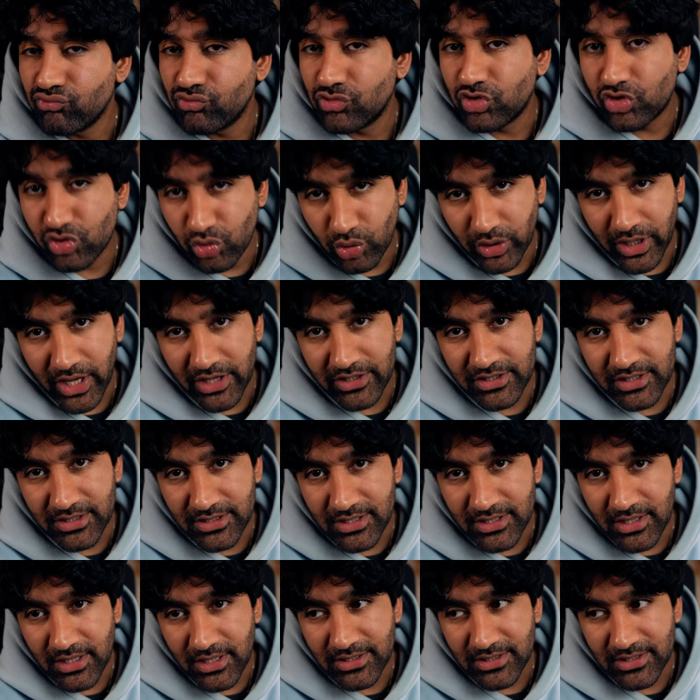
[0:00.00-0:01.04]
Short answer
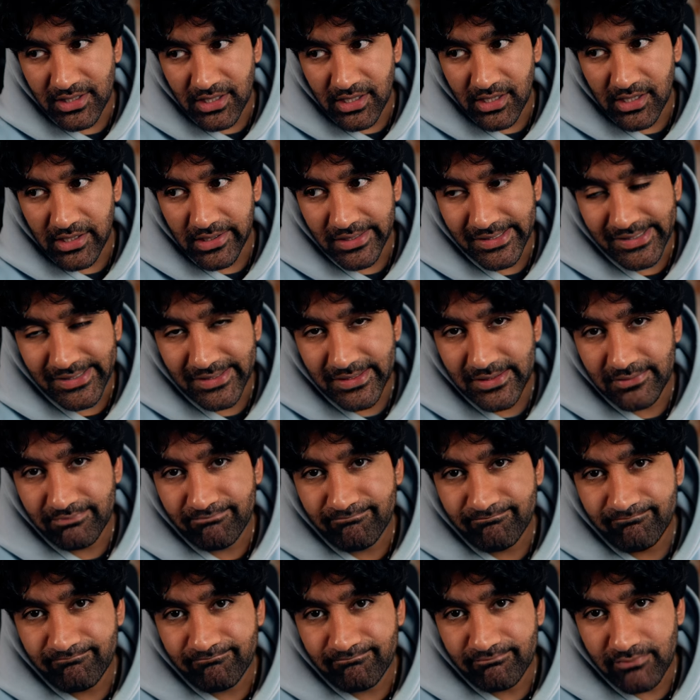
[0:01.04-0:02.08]
to this is
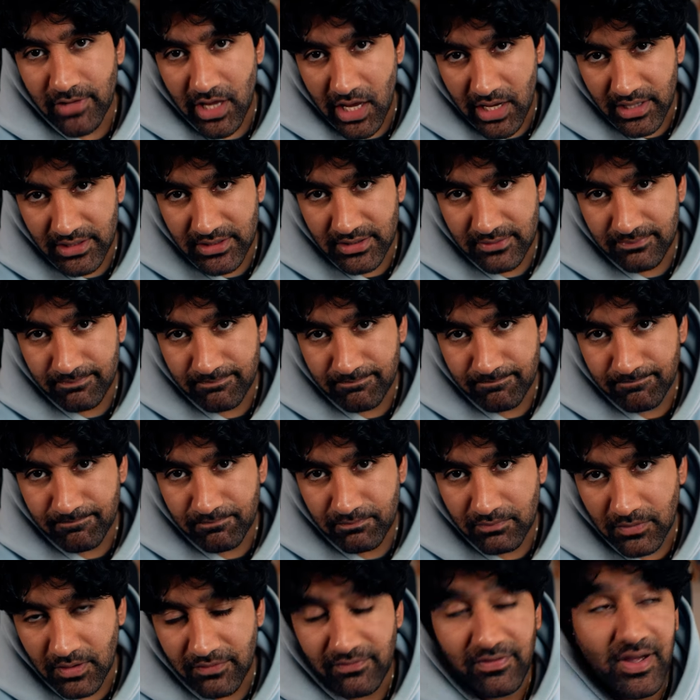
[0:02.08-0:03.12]
yes.
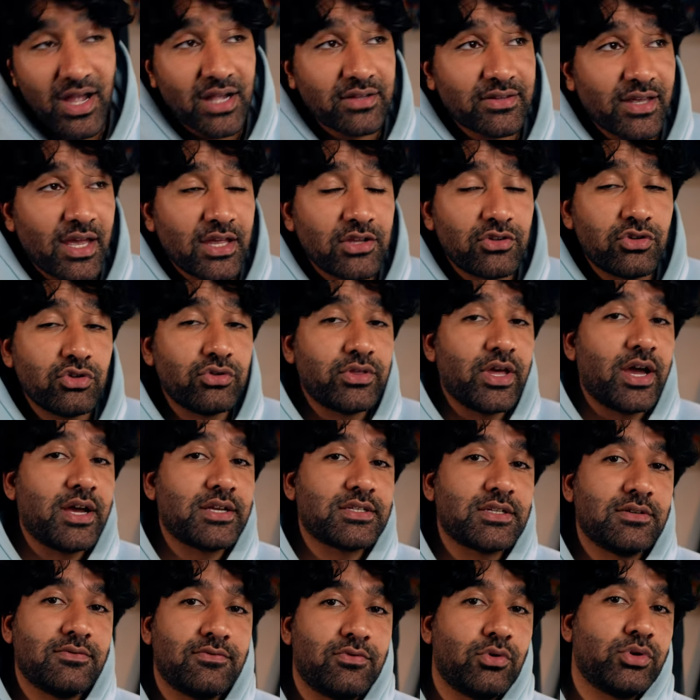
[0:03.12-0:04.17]
In fact, a
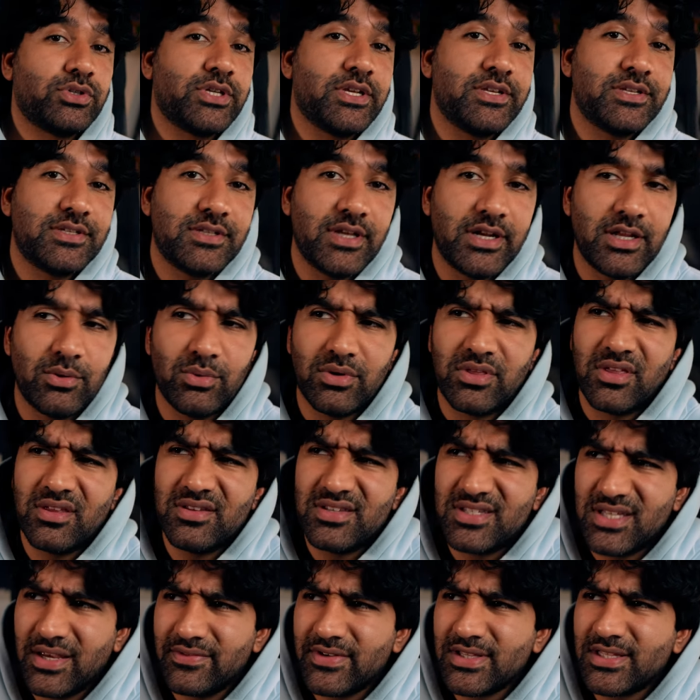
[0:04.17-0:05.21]
2014 study with
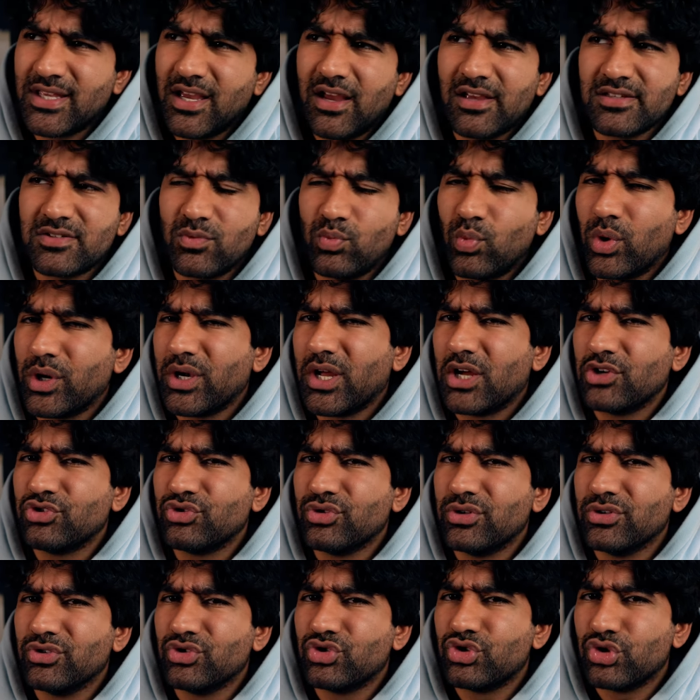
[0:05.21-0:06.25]

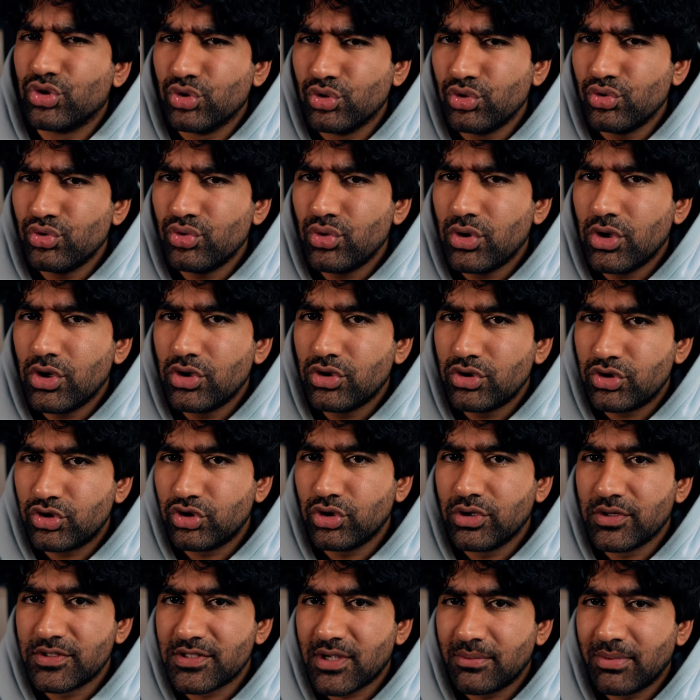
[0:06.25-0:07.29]
7,102
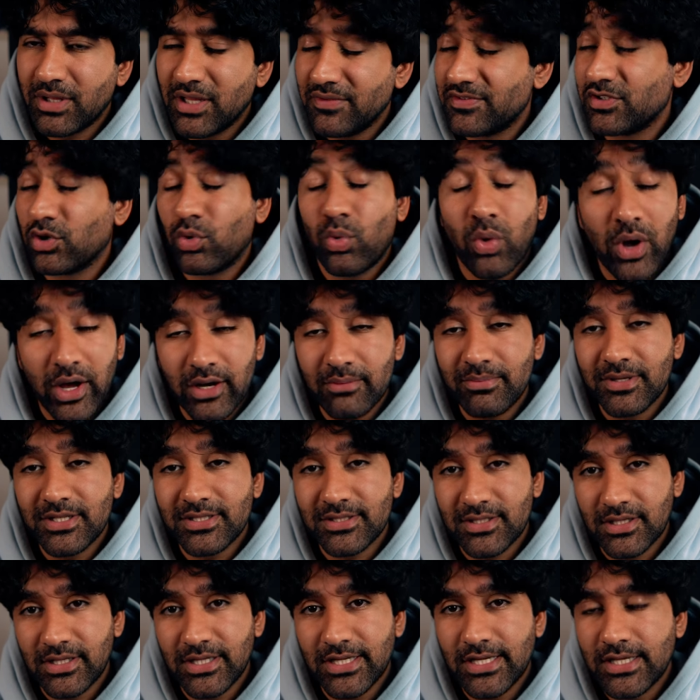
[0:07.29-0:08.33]
students, I believe, so quite a big
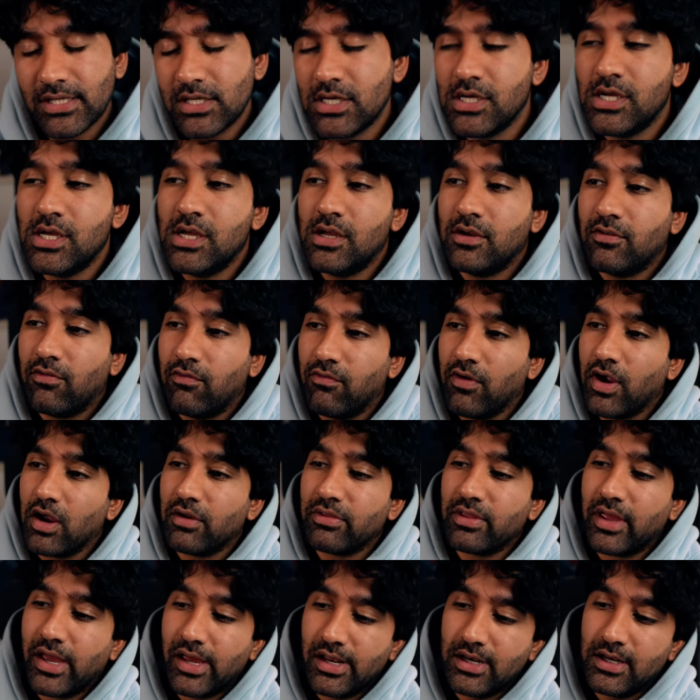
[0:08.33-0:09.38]
study, found
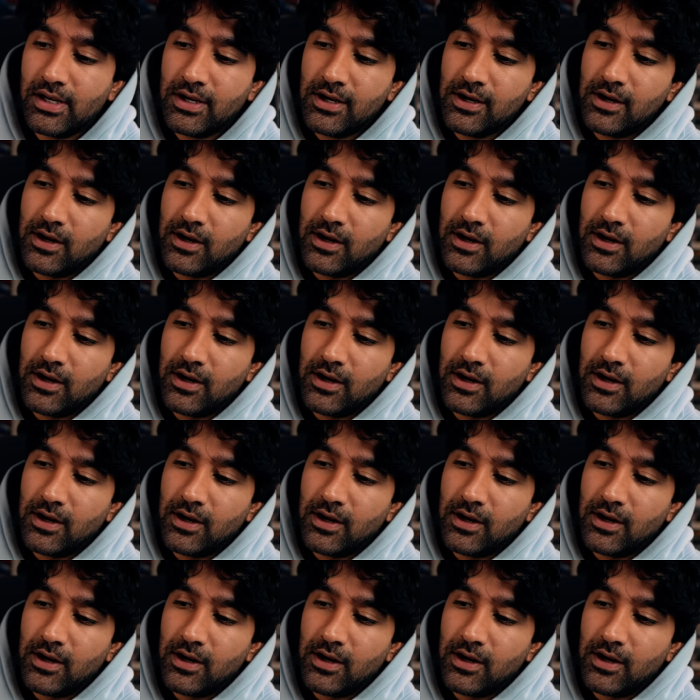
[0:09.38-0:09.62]
that